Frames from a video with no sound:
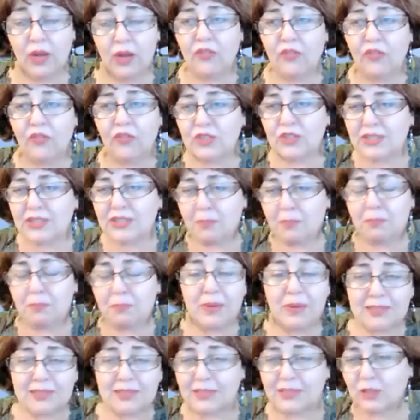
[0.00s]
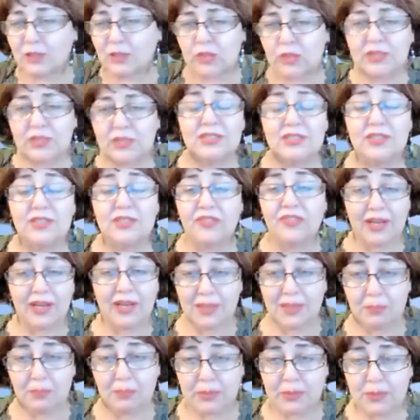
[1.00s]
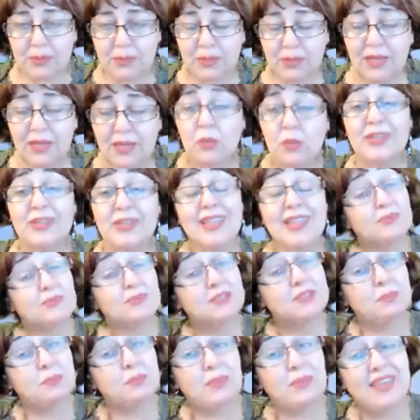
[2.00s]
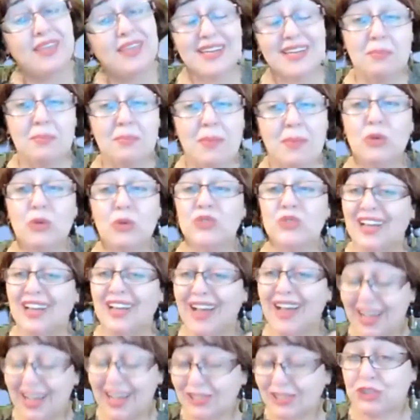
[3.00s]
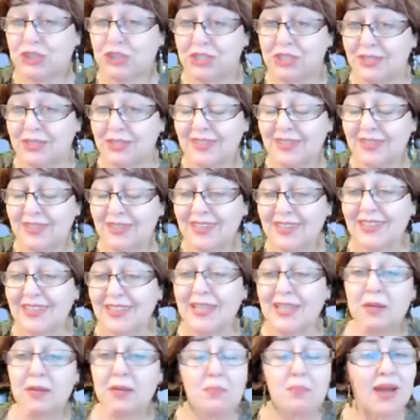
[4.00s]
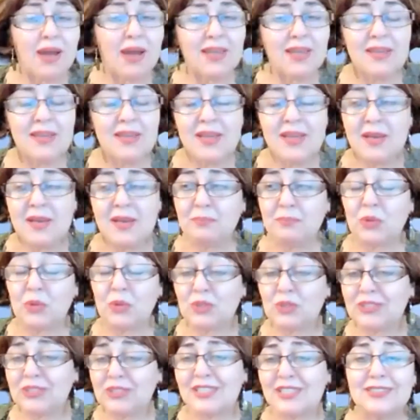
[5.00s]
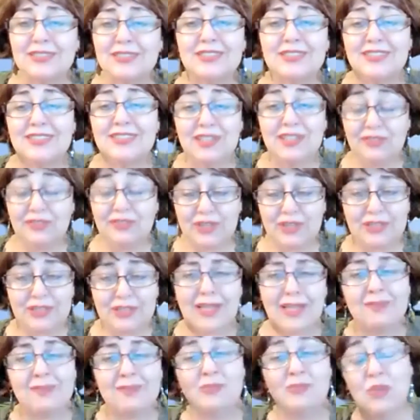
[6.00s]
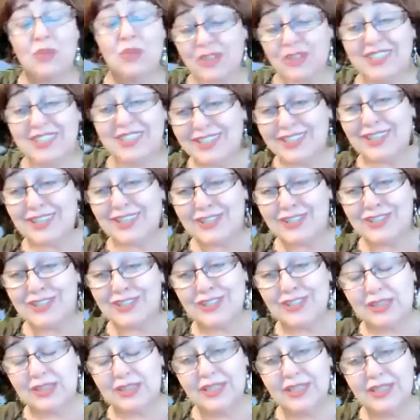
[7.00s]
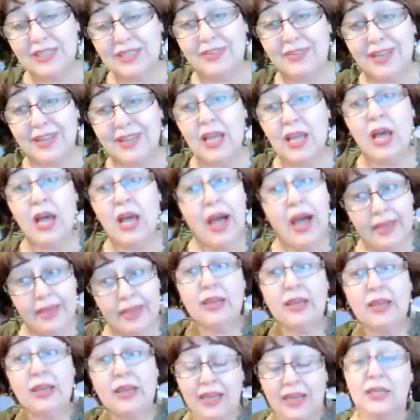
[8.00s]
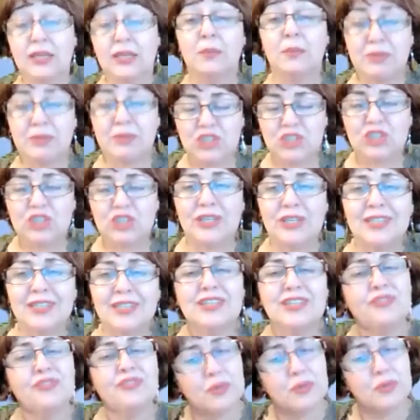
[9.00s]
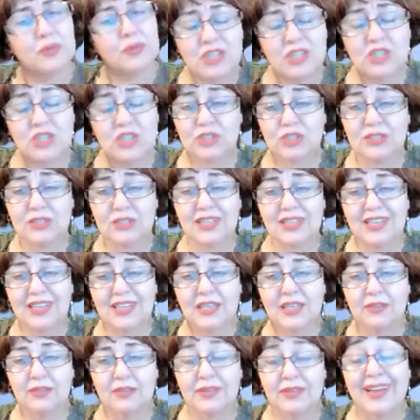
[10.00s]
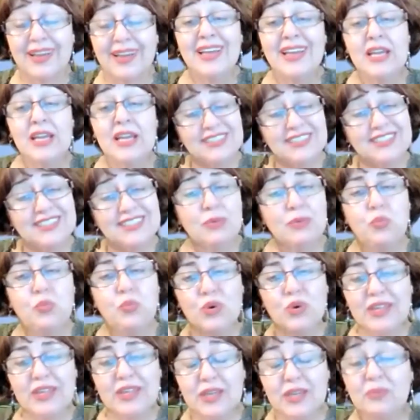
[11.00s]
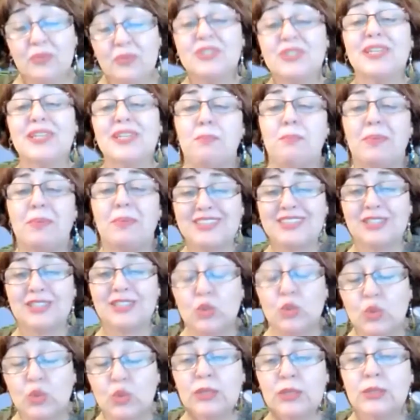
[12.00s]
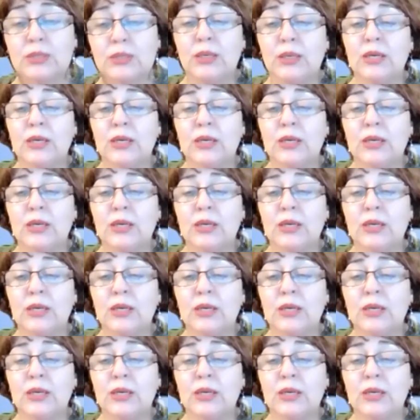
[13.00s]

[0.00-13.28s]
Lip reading: for some particular developer. When I'm speaking about country, like my process is different. I'm not international living. I appreciate information they giving. They working with some particular